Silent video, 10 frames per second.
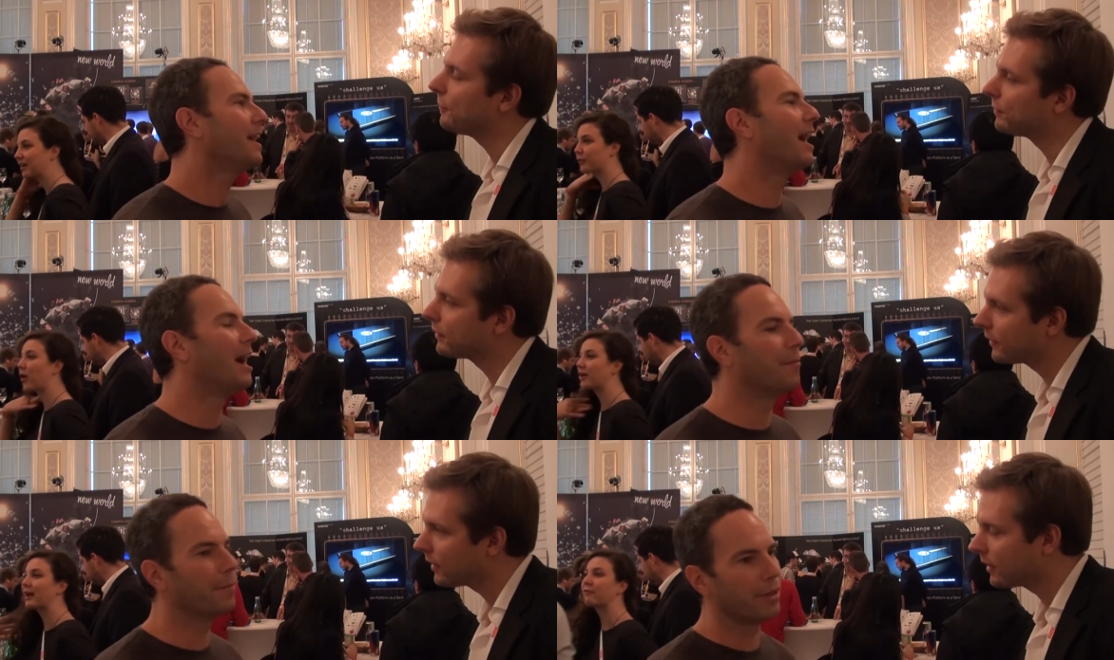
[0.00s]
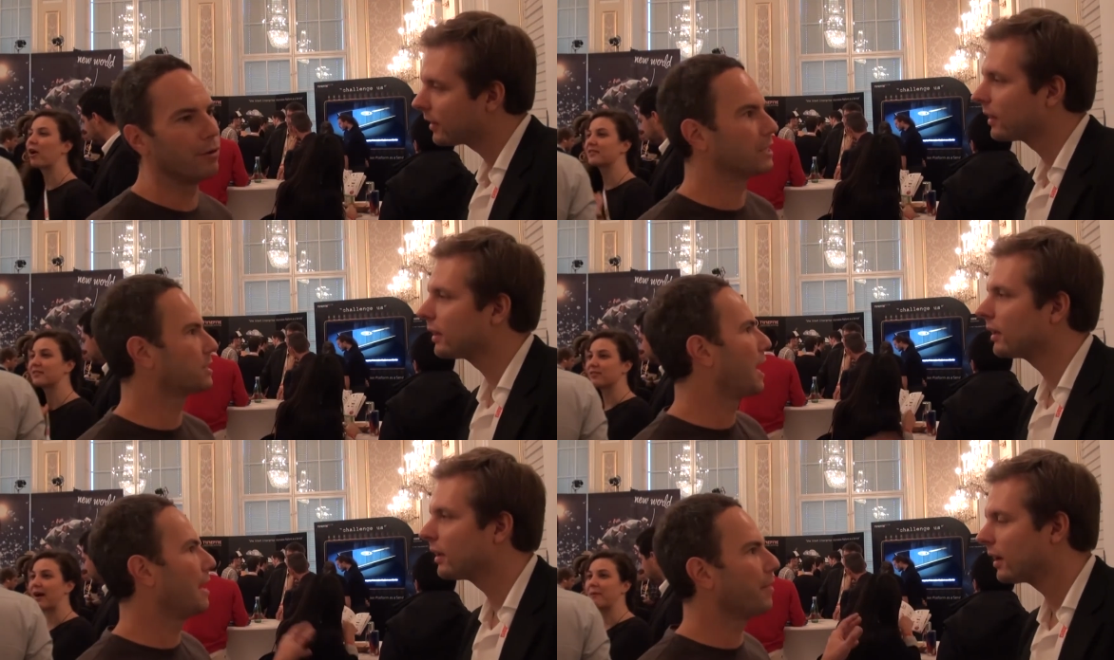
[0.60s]
Speaker 1: Um, but there was a
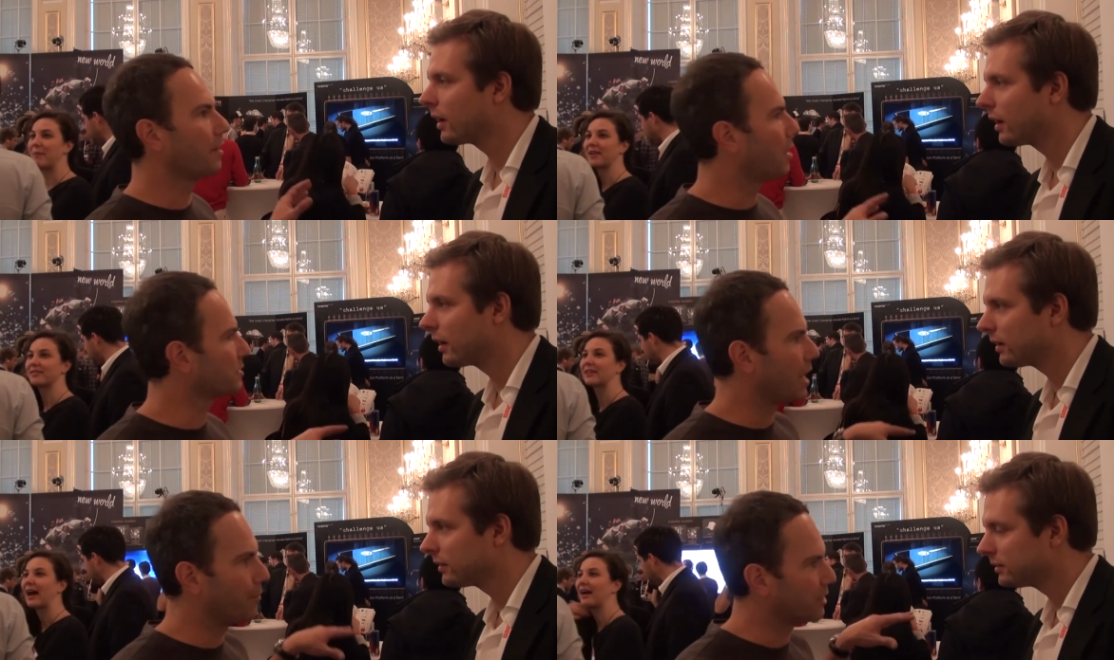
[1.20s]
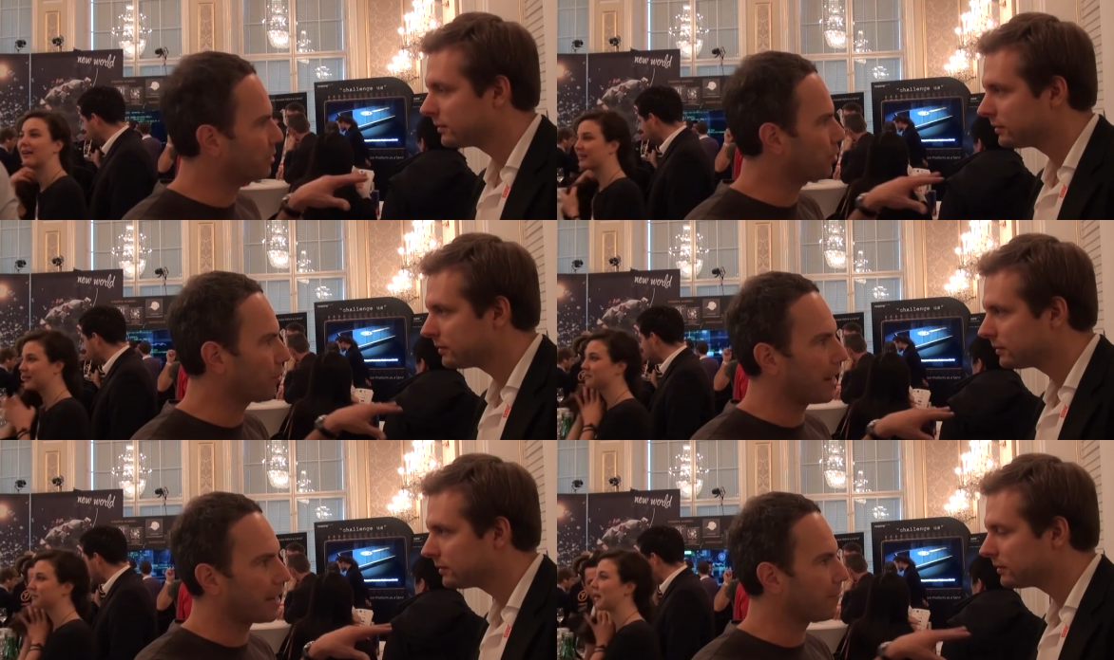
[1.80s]
time, a long time when
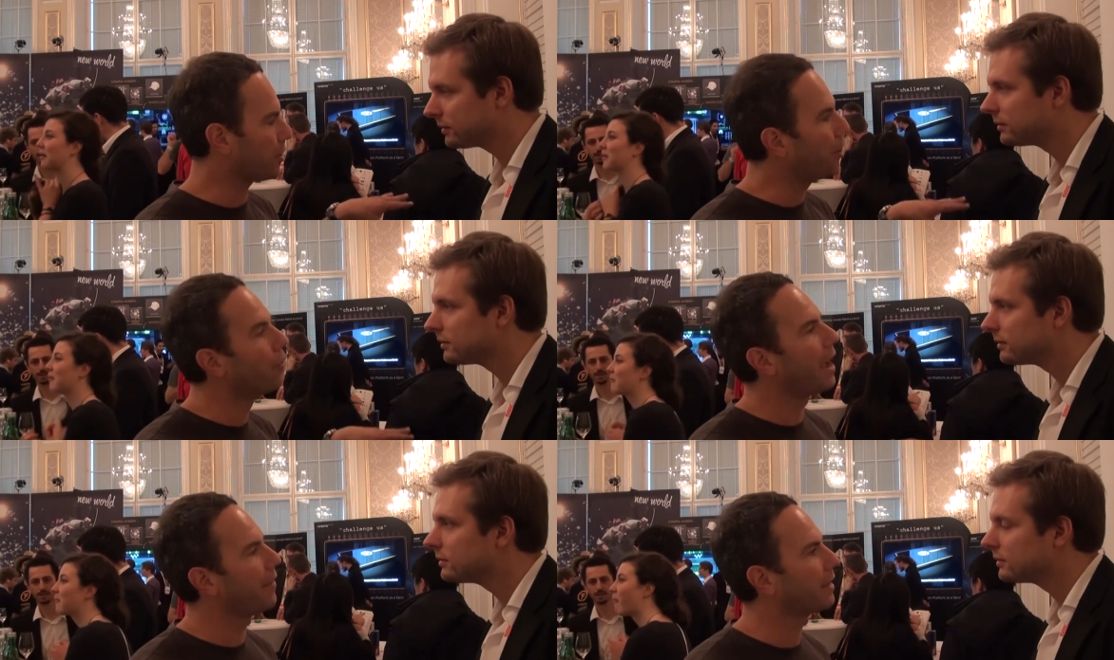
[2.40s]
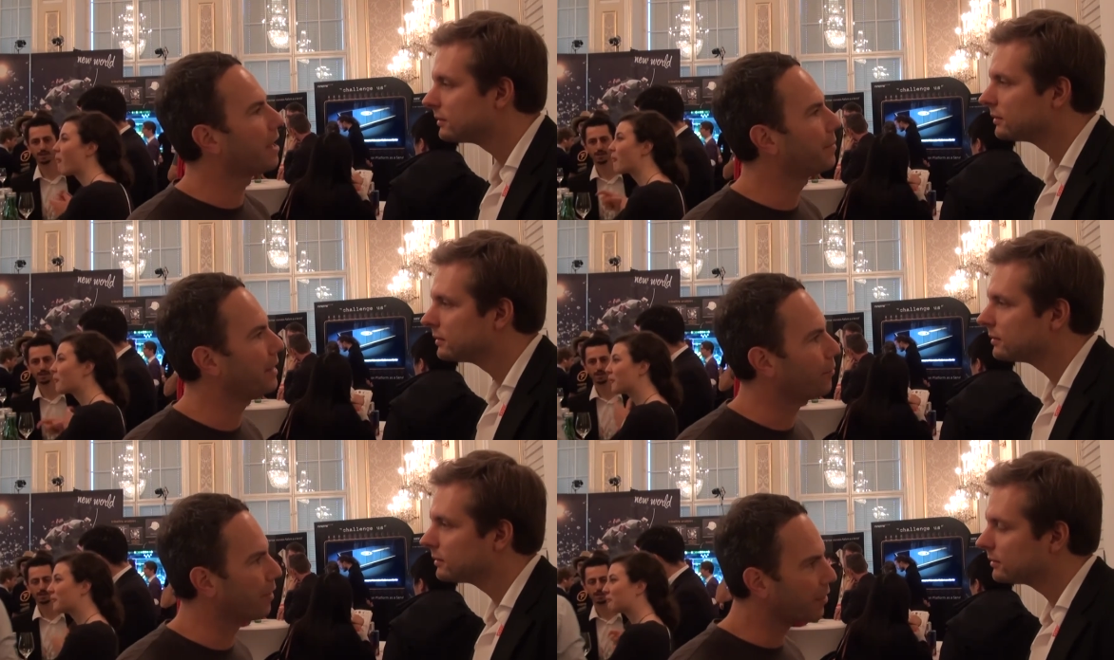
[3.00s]
Sergey kind of co-ran the
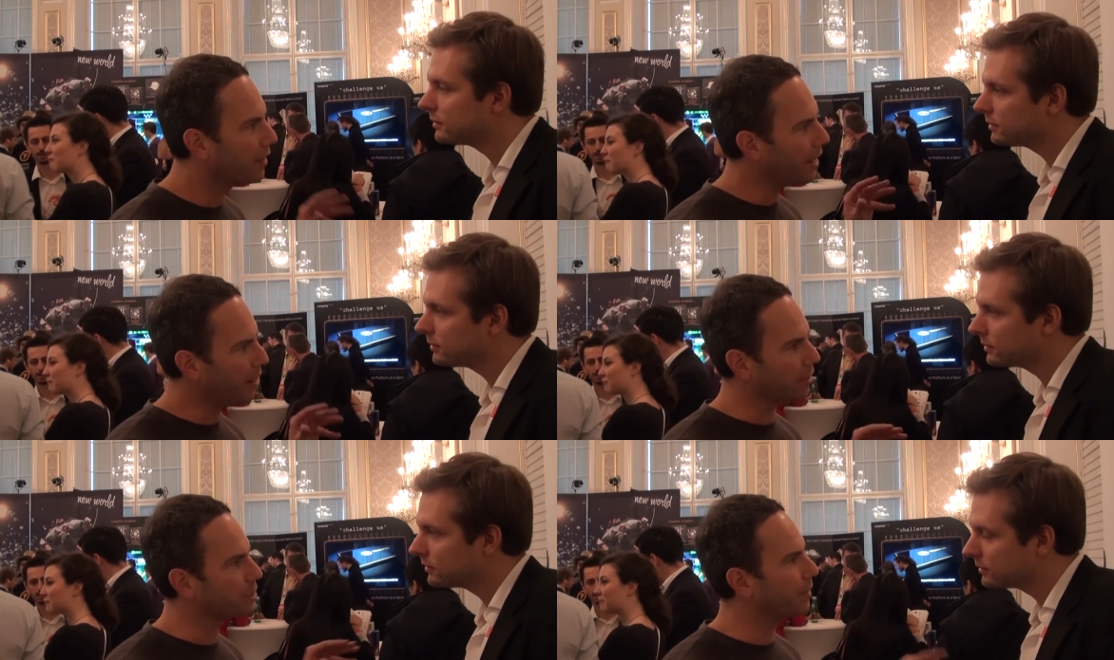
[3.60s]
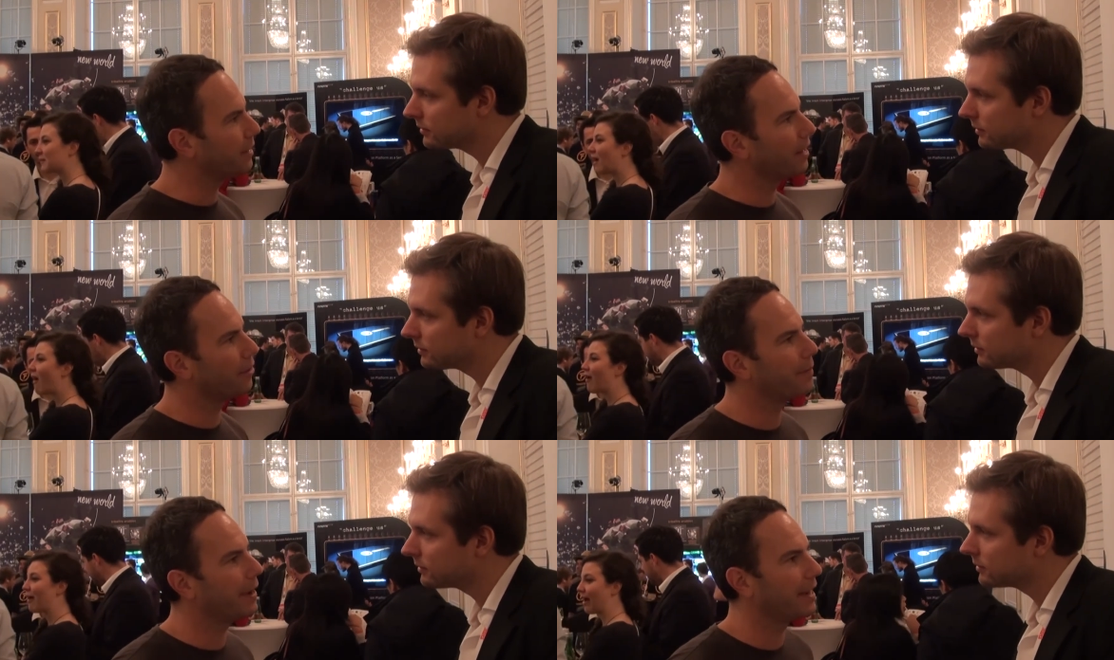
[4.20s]
company with Eric Schmidt and
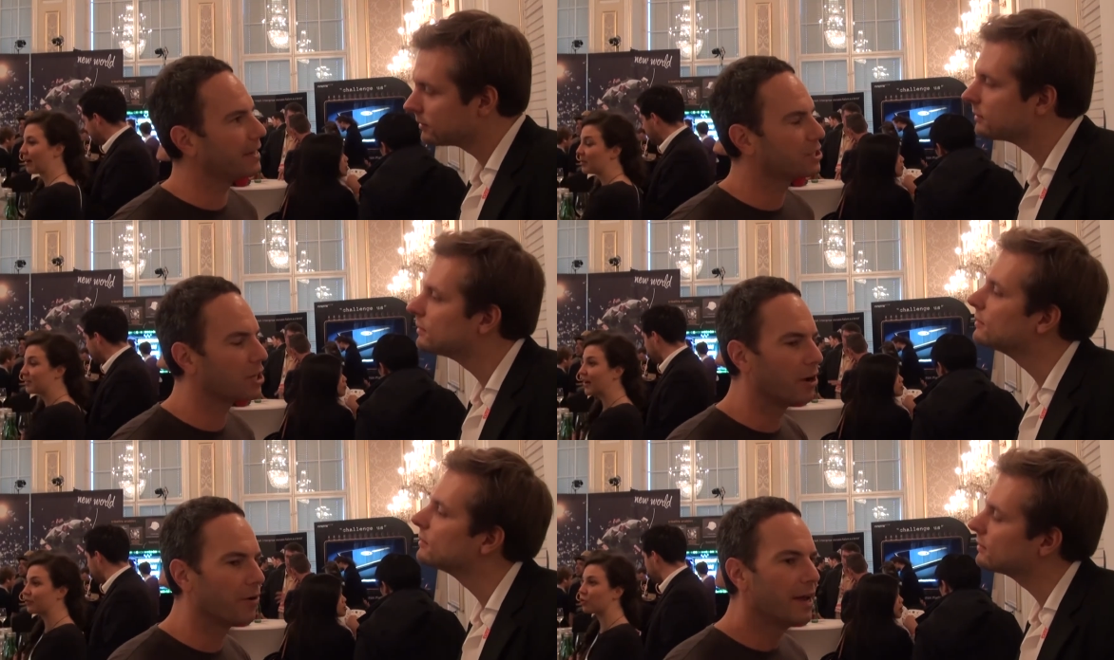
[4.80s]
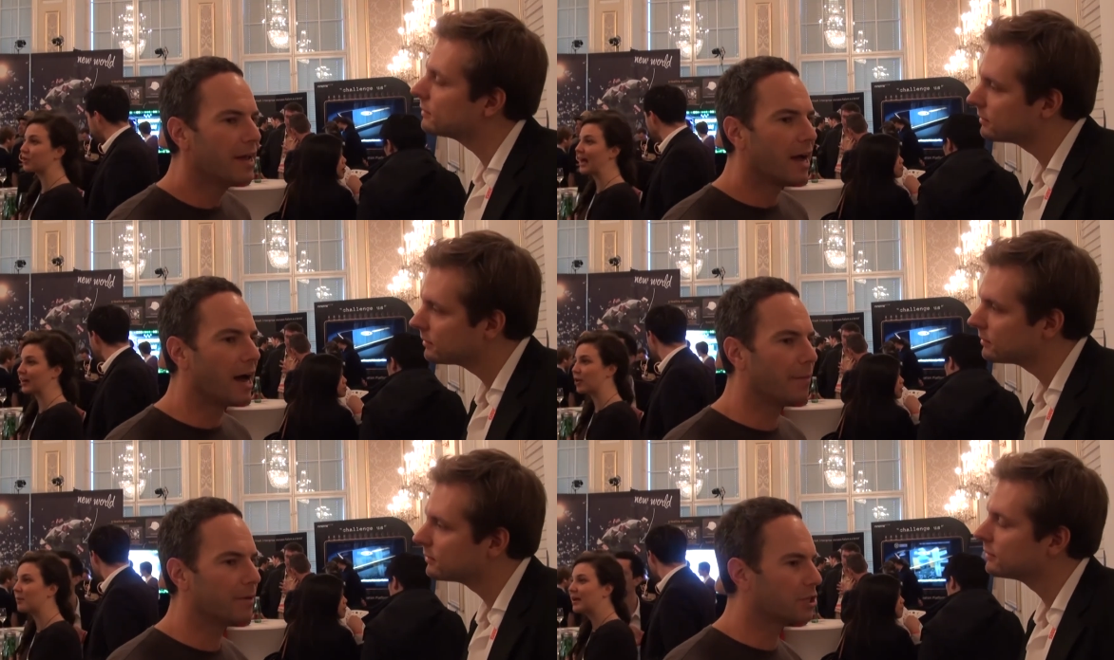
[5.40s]
Larry Page. So,
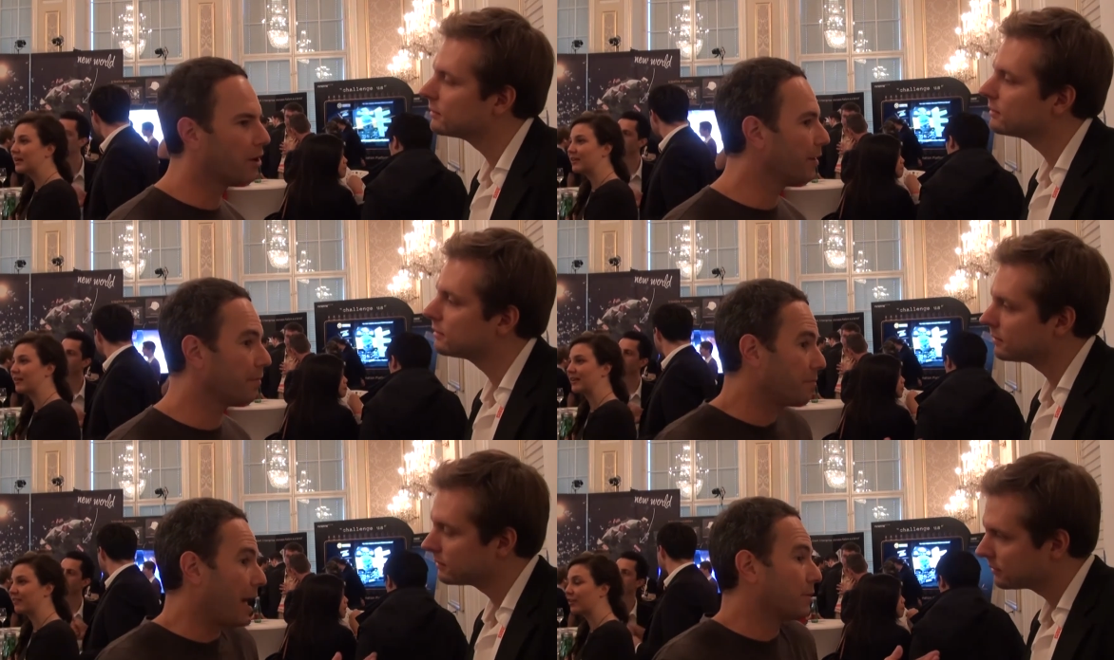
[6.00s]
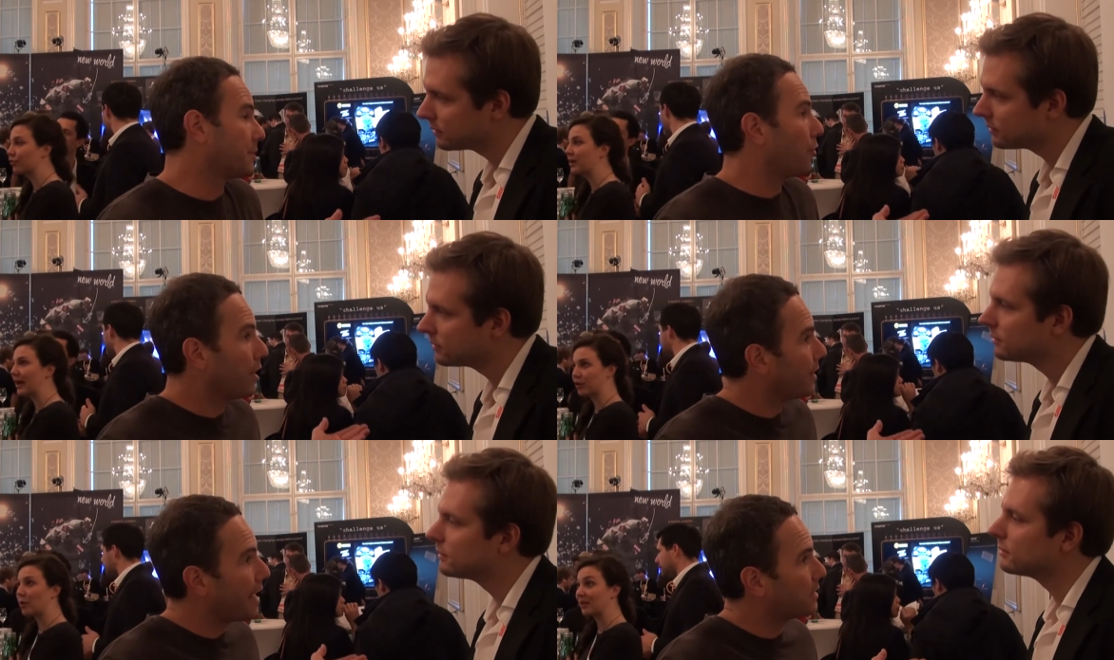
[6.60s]
um, so that was a
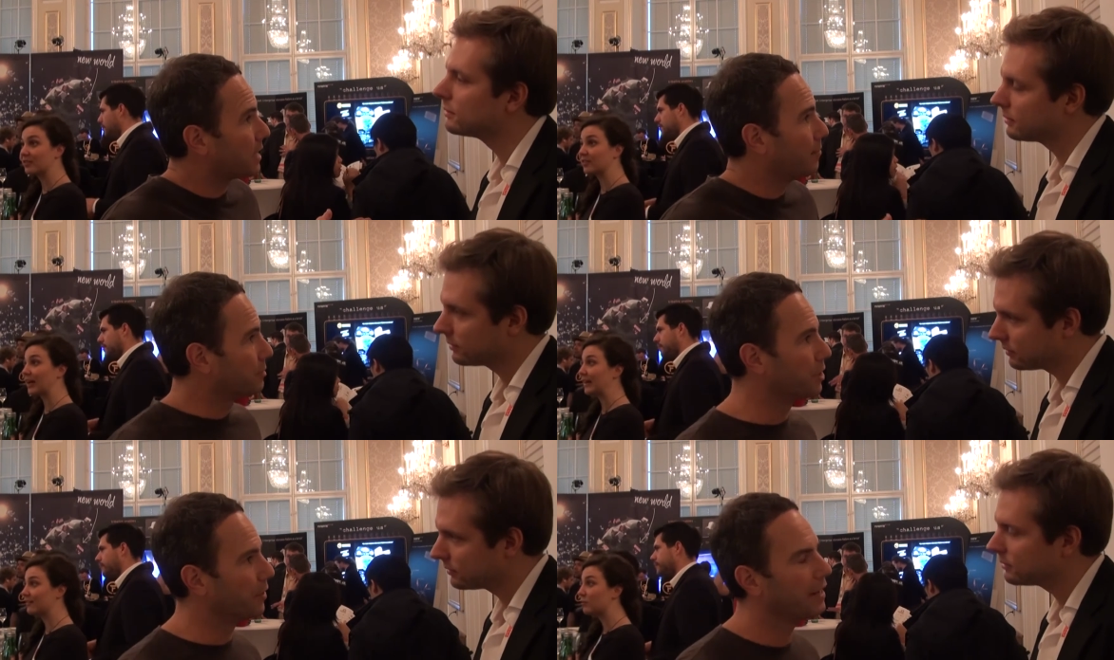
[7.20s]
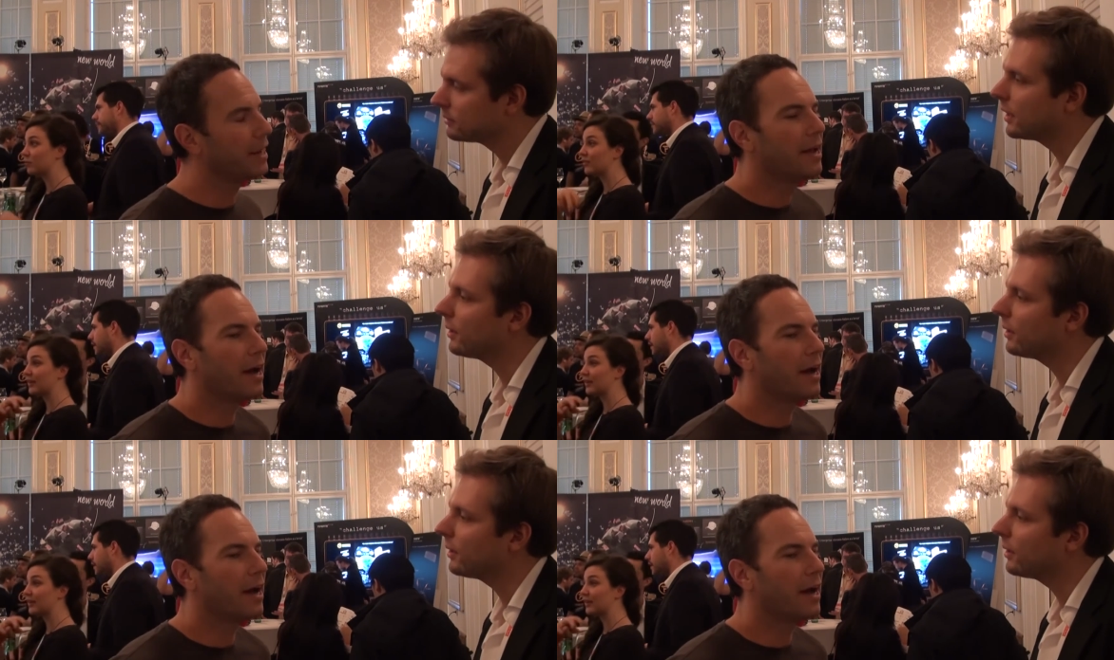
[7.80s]
very late time to do it.